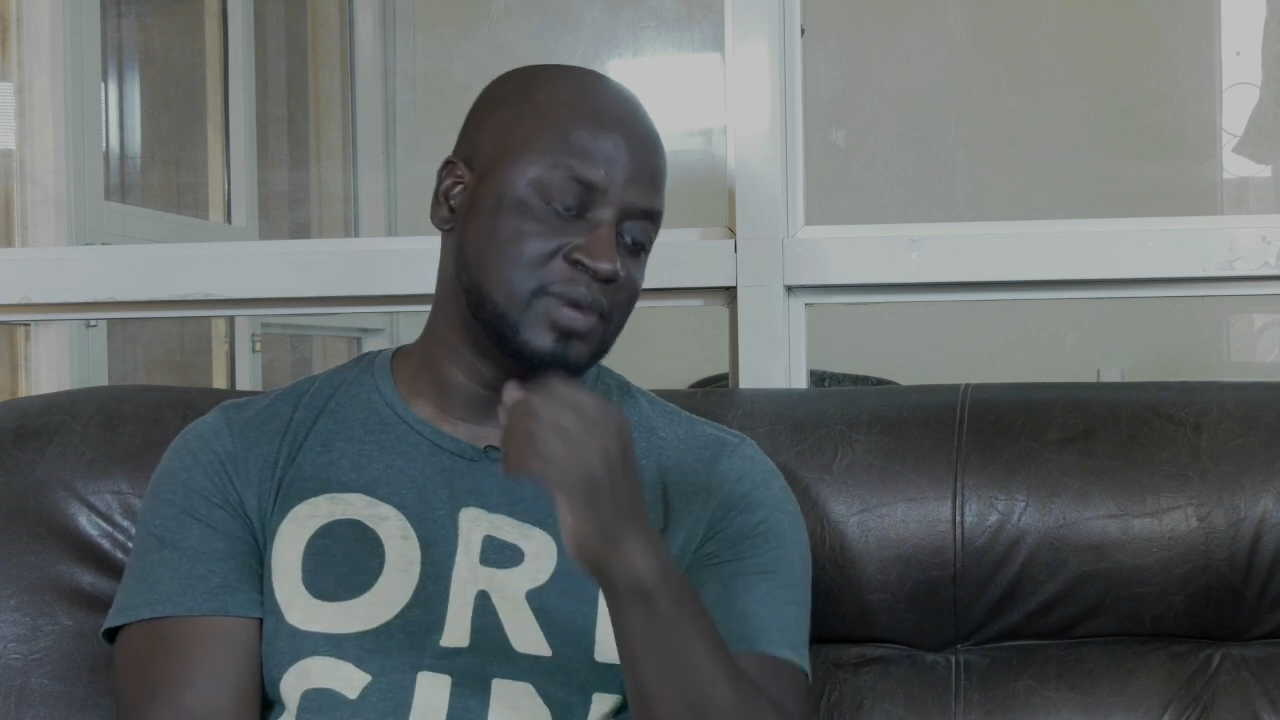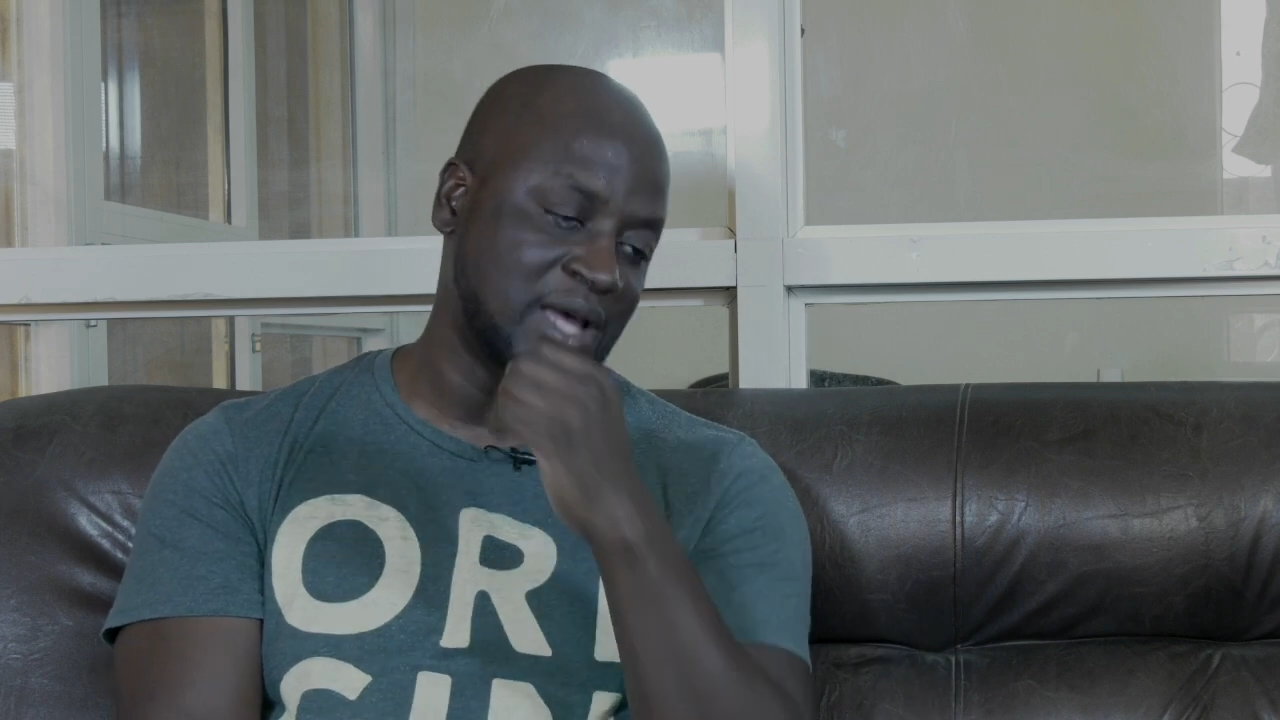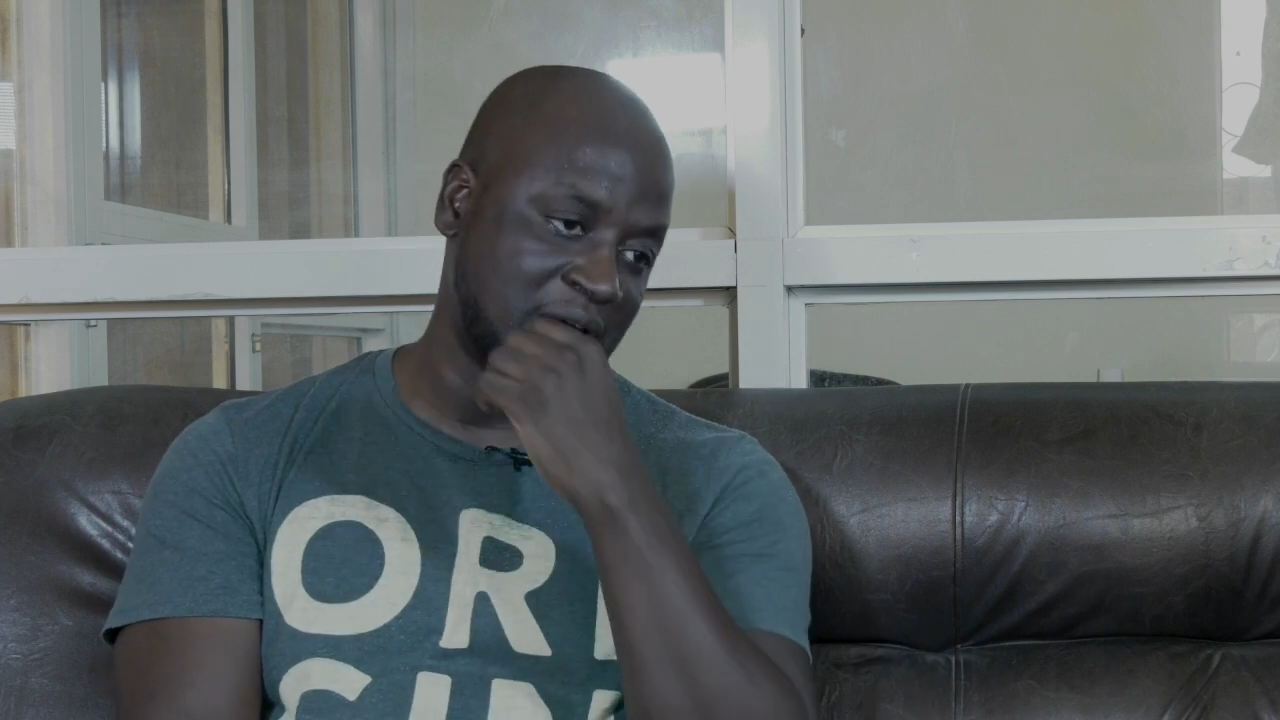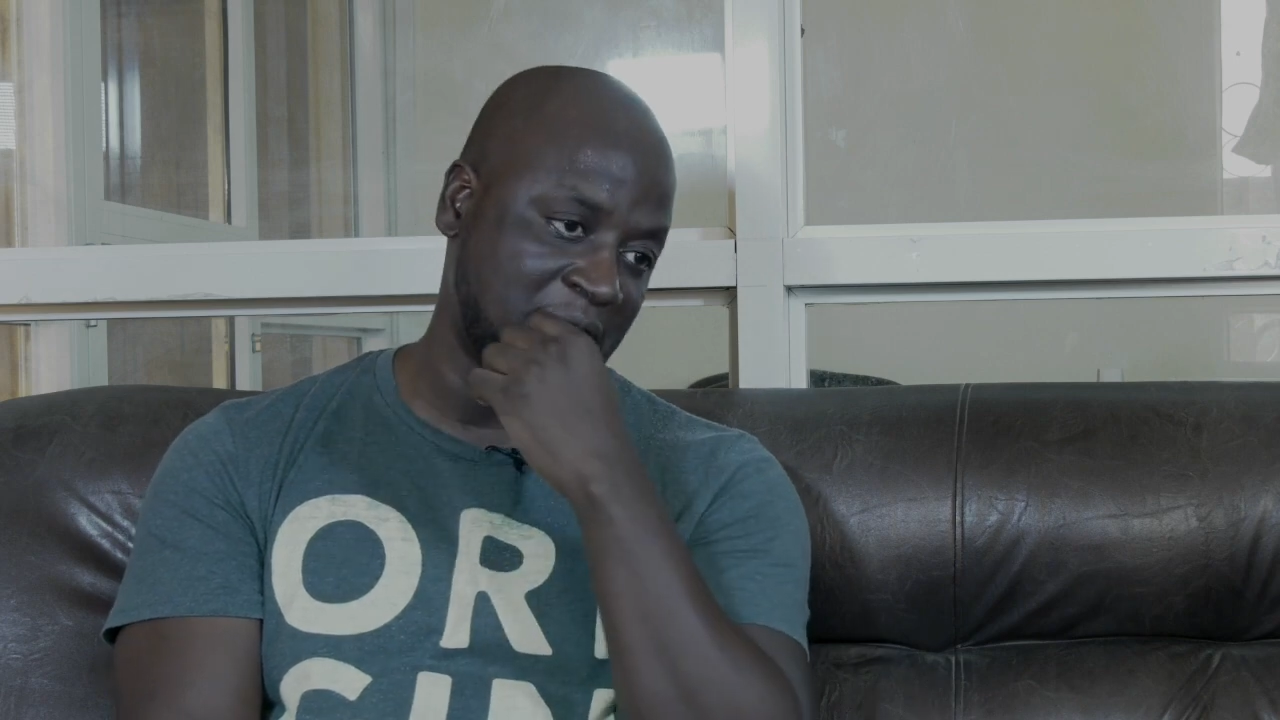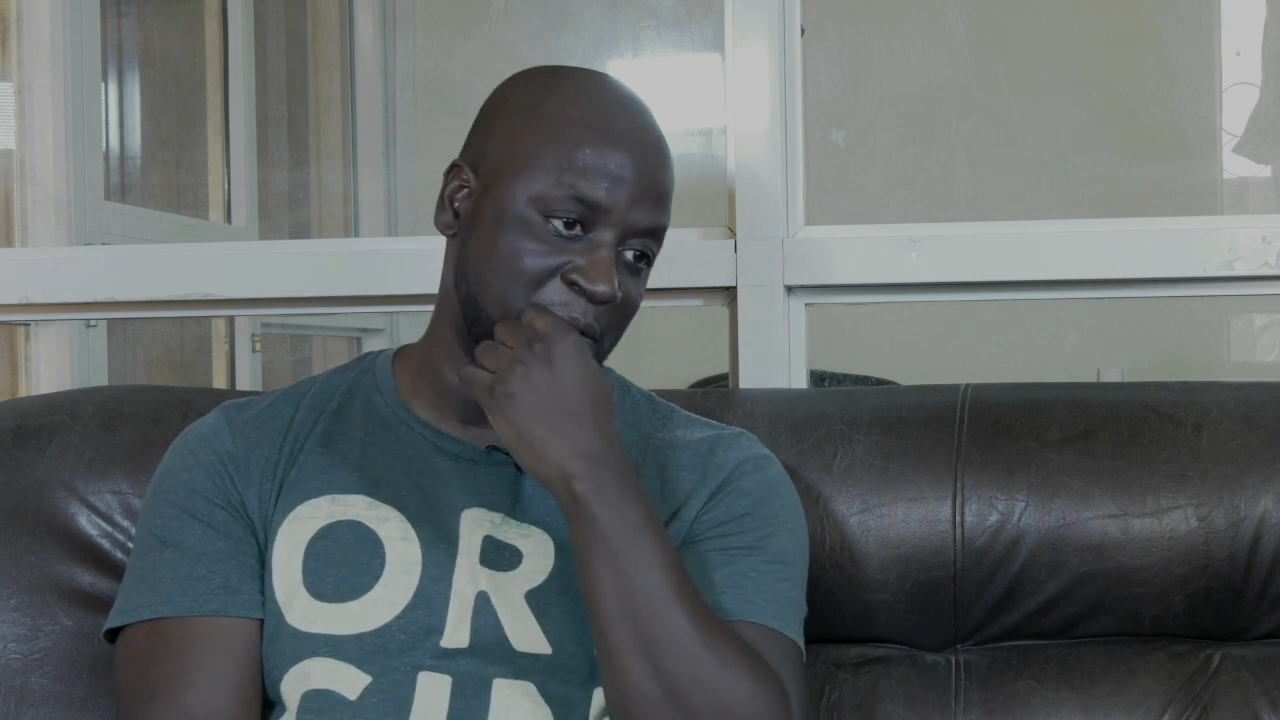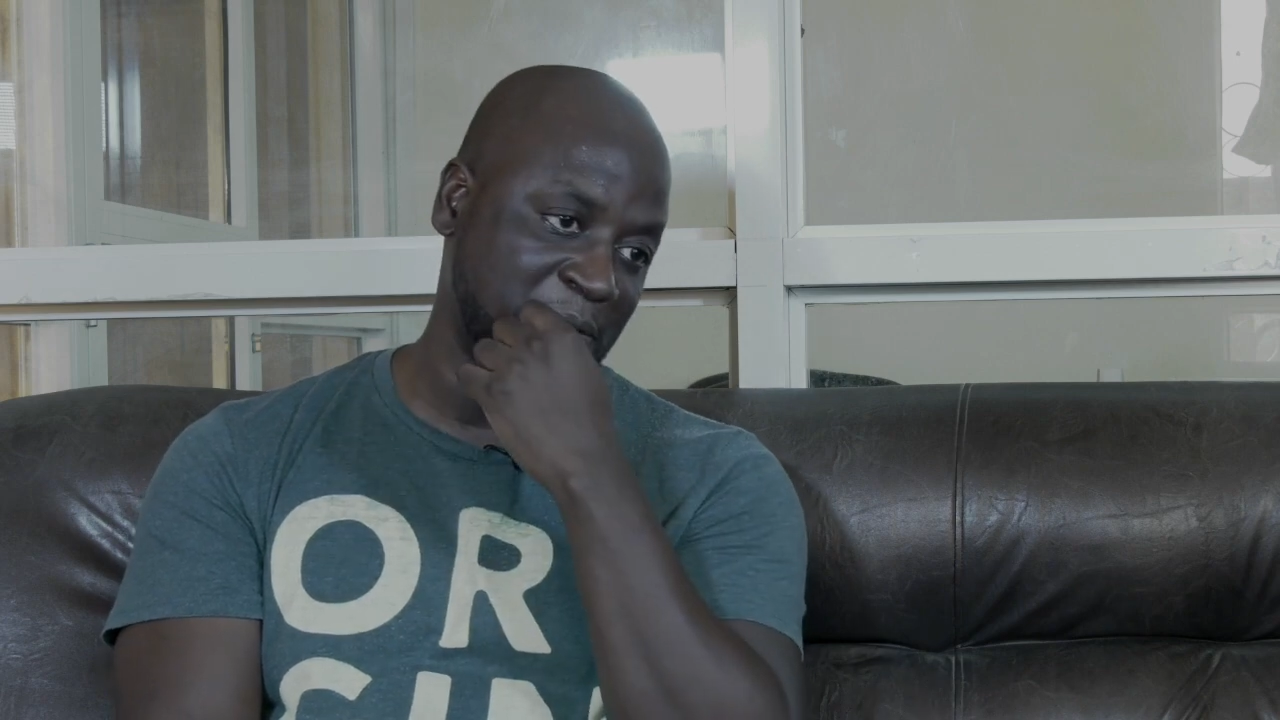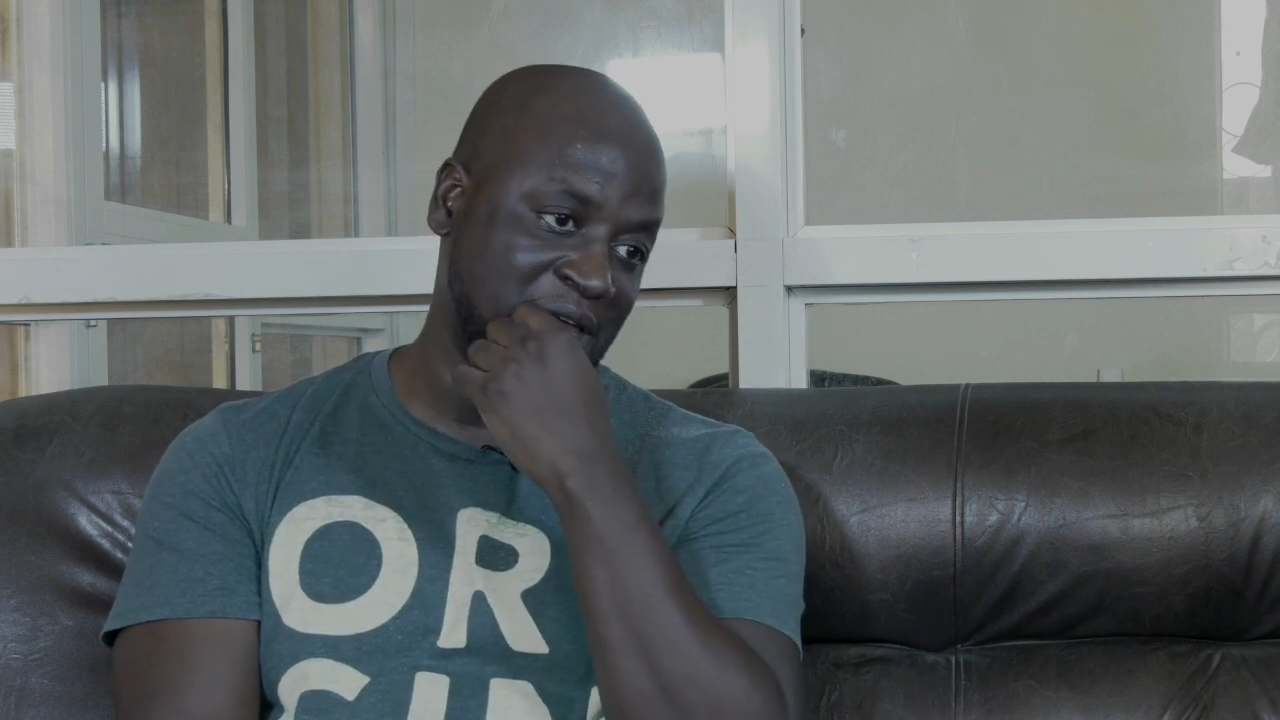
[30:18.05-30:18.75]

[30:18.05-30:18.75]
uh,